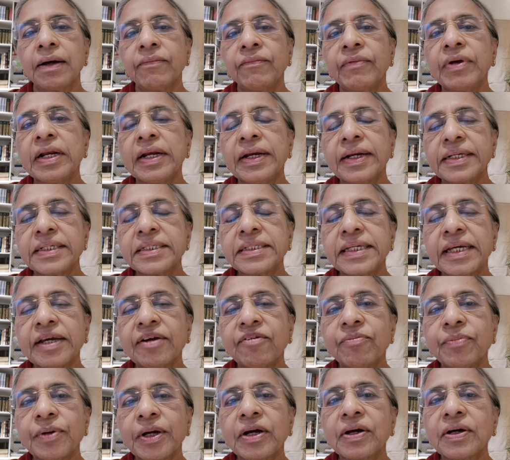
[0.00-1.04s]
we'll
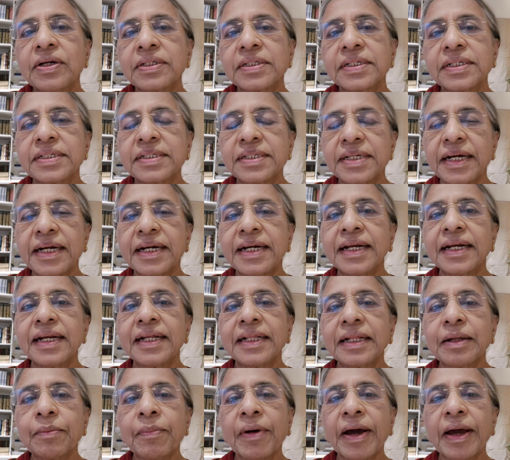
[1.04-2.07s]
receive because it's written
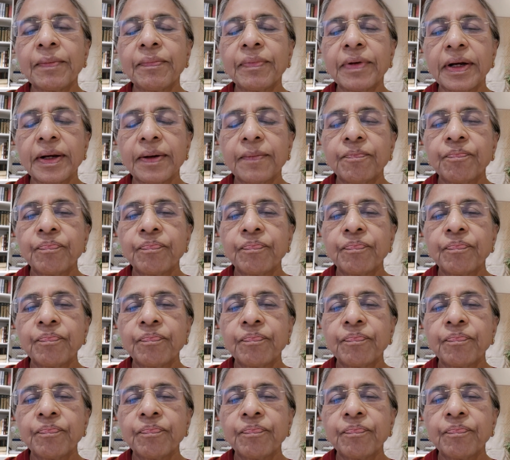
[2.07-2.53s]
in the Bible.